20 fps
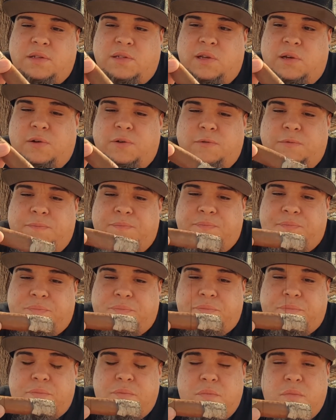So
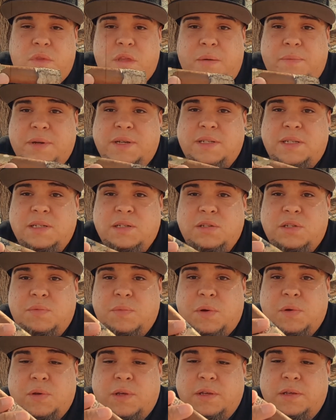I'm gonna continue
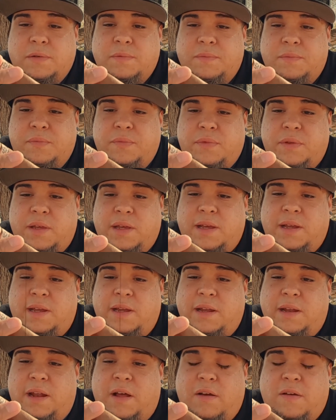smoking
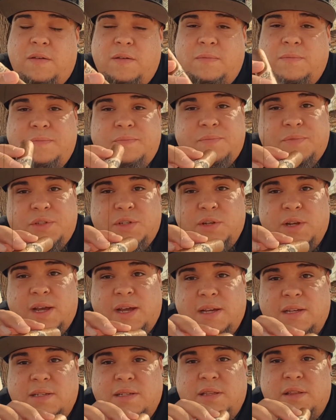and I'll see you
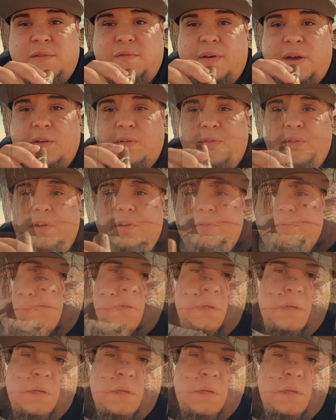guys in the final third.